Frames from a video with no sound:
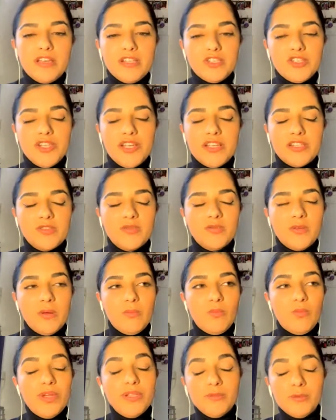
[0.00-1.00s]
chance
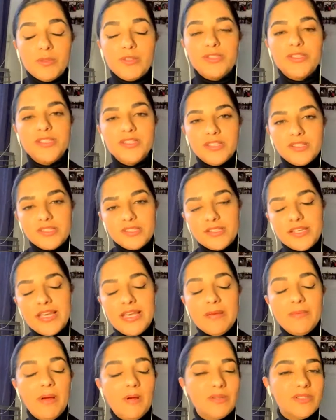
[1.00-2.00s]
from One World Citizens
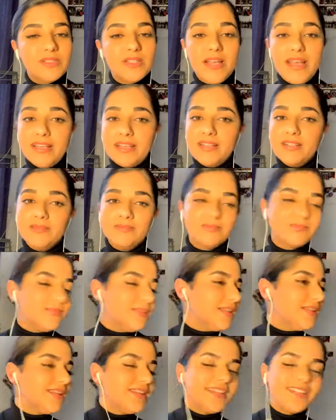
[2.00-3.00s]
came, I was like,
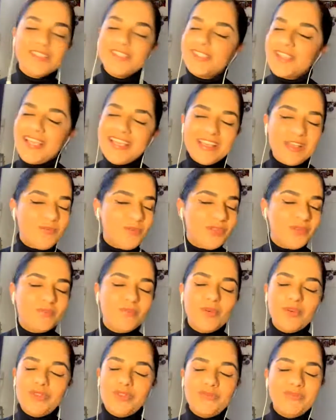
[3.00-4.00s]
let's take it with
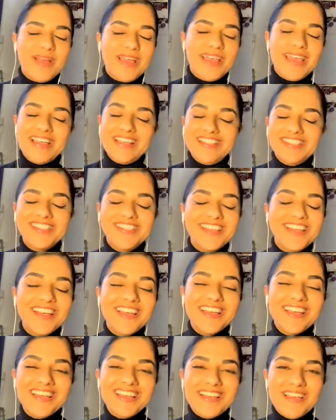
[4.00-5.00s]
both of my hands,
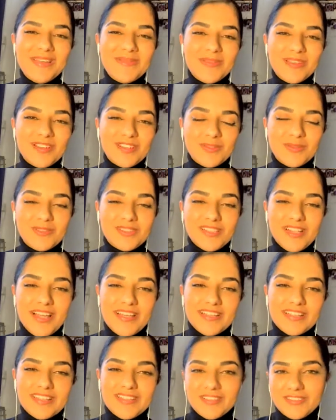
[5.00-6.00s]
because it was
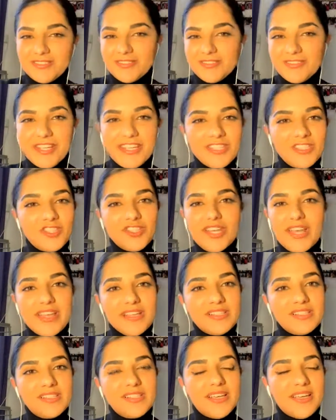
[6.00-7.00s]
like great
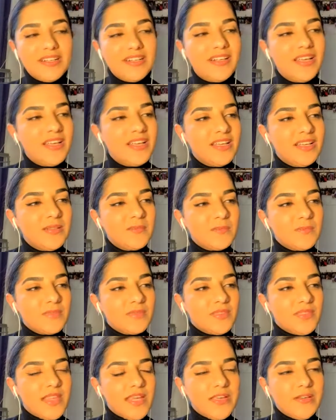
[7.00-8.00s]
chance, and
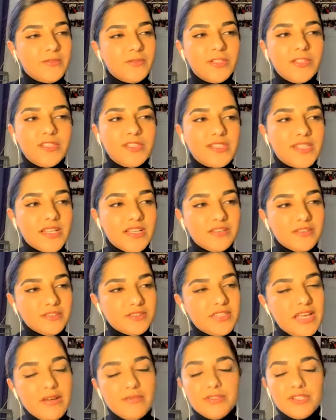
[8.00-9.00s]
they really
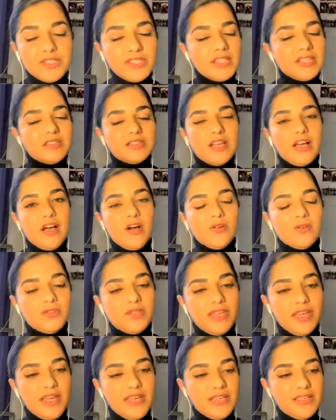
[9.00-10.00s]
settled everything down.
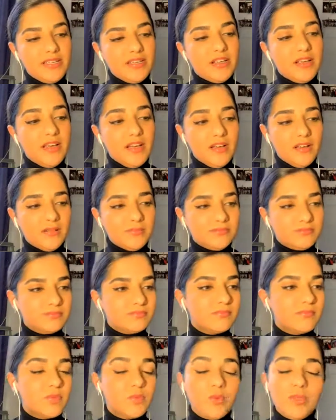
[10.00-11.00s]
We
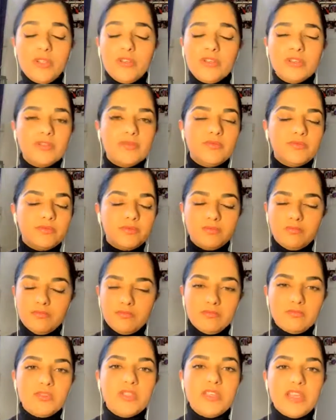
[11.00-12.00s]
looked
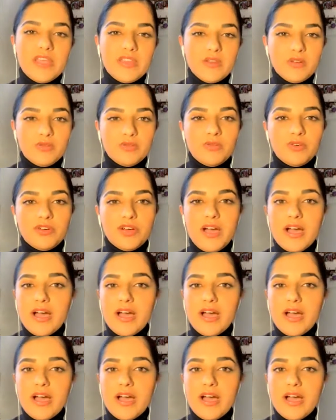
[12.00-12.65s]
together for a